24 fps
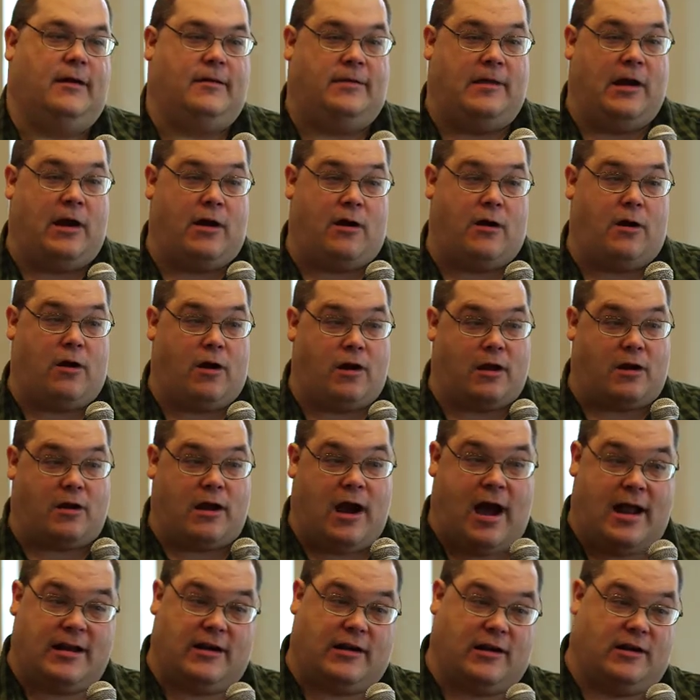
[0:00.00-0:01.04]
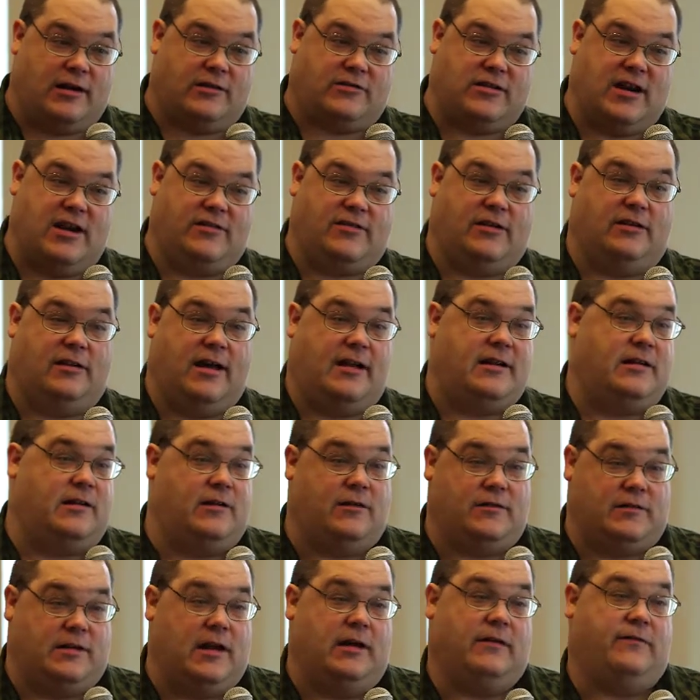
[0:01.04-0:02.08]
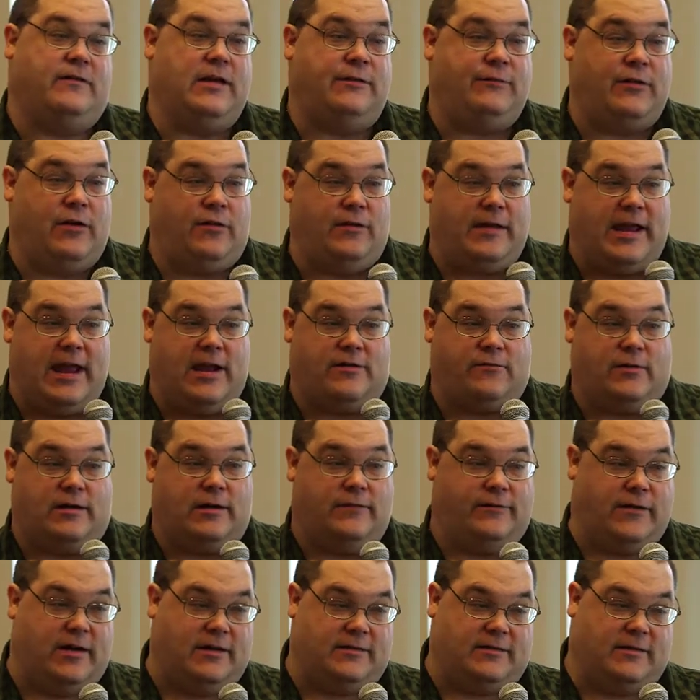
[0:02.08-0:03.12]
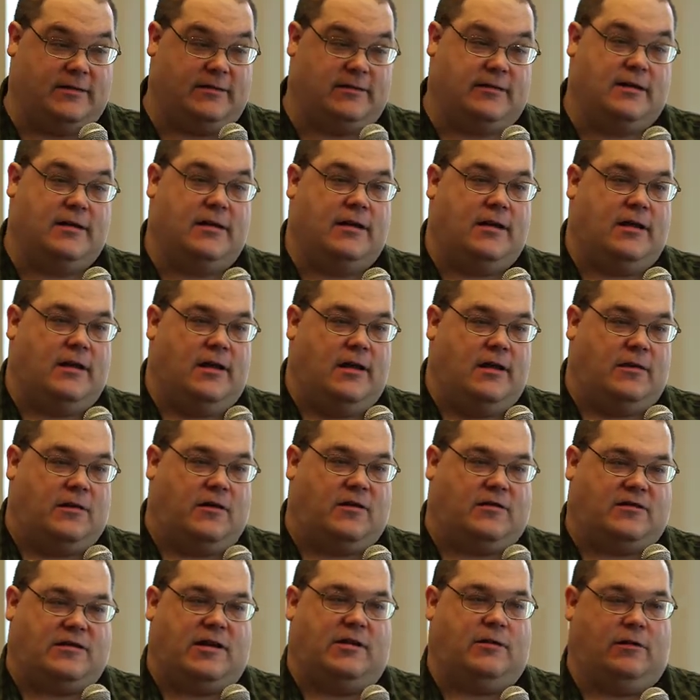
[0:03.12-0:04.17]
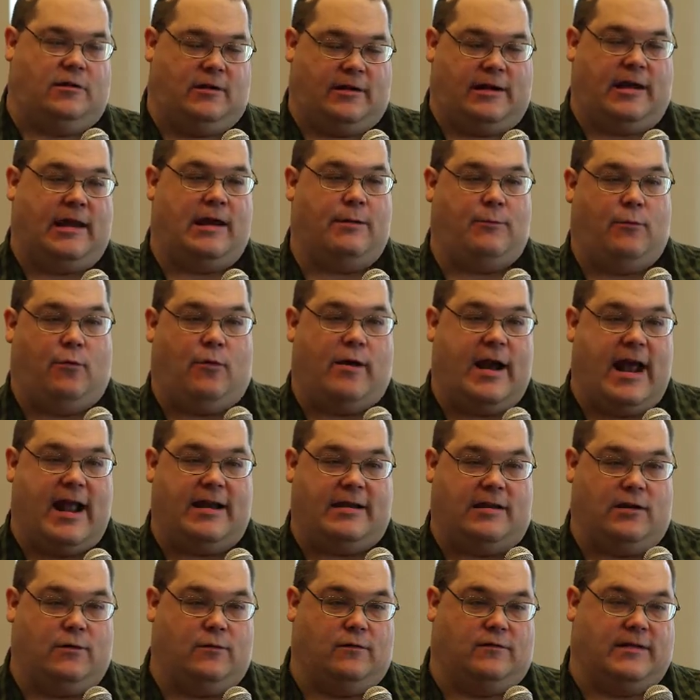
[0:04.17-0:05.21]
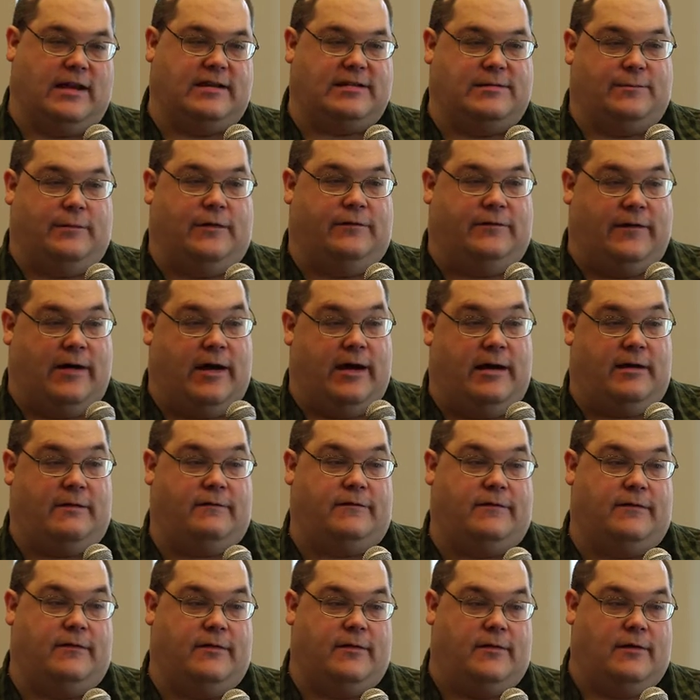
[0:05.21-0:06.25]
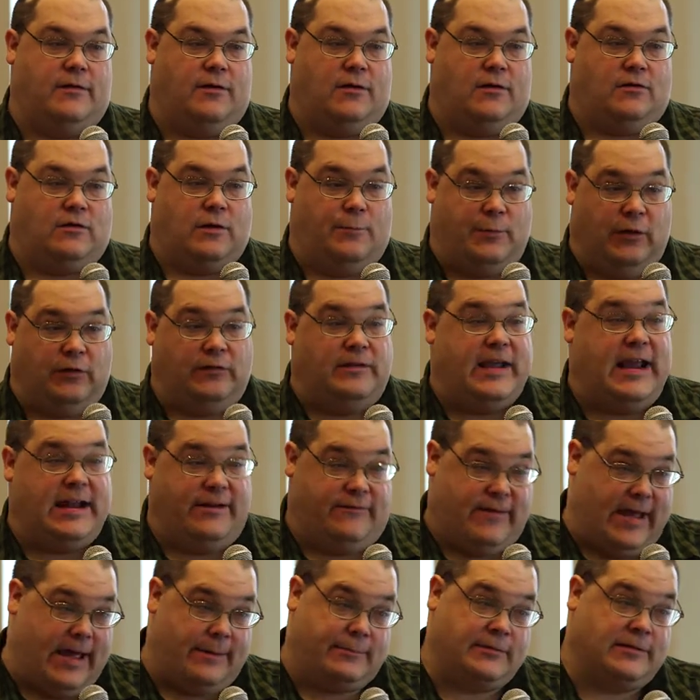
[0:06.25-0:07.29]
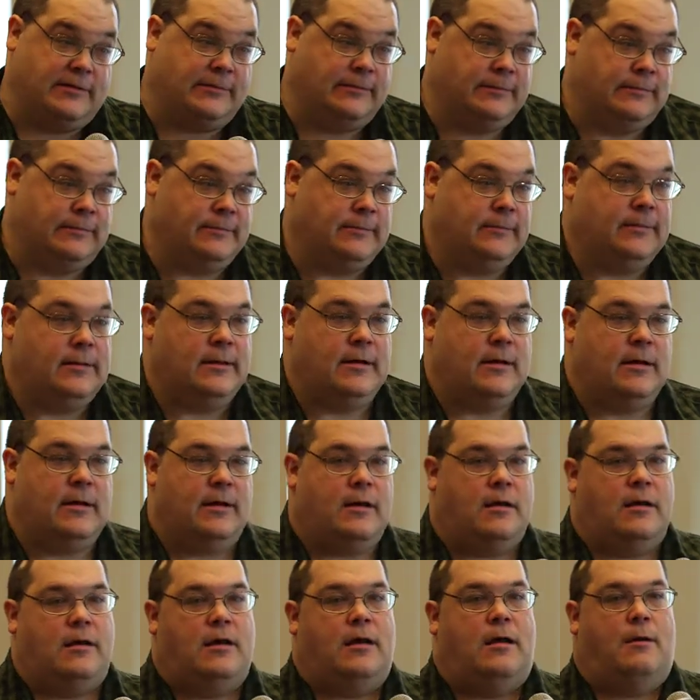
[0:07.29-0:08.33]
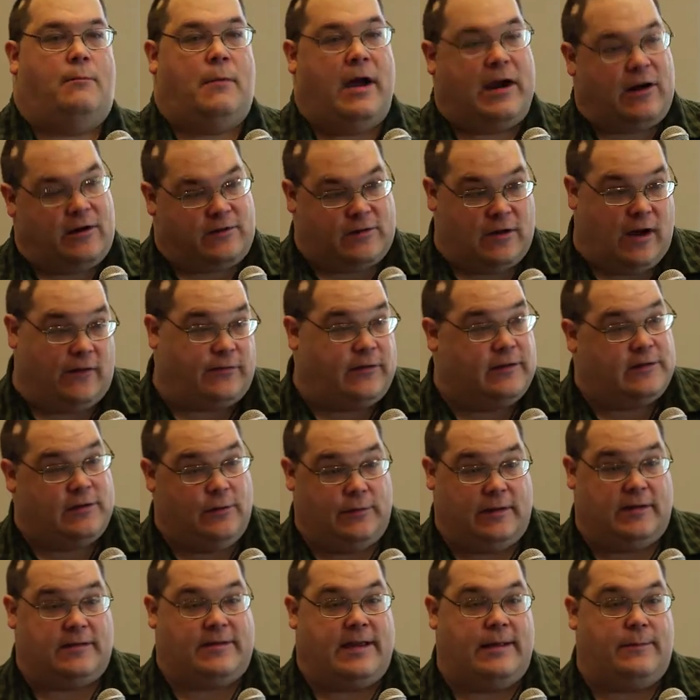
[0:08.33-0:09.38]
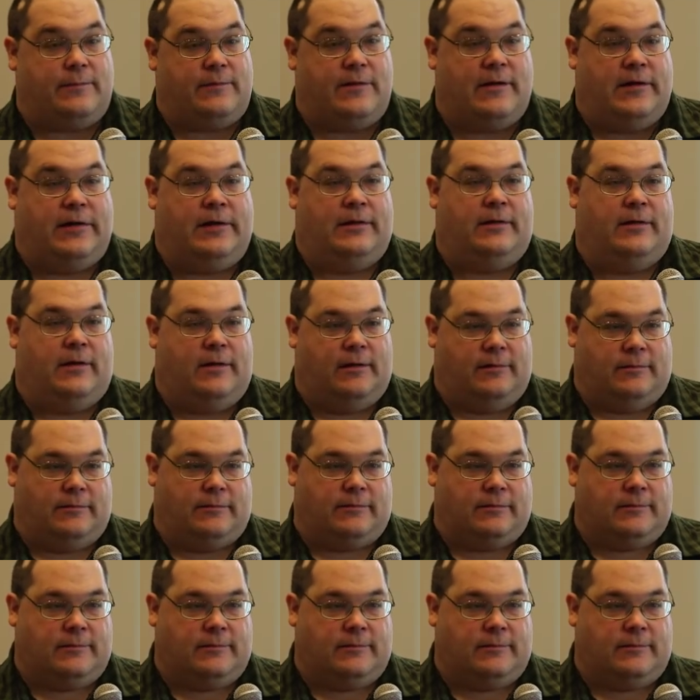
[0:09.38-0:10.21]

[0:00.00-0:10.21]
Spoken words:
they're kind of going to change a lot of their stuff. Even on the Android devices, they're still looking at more how to use HTML5 to build native apps. Microsoft is doing the same thing. A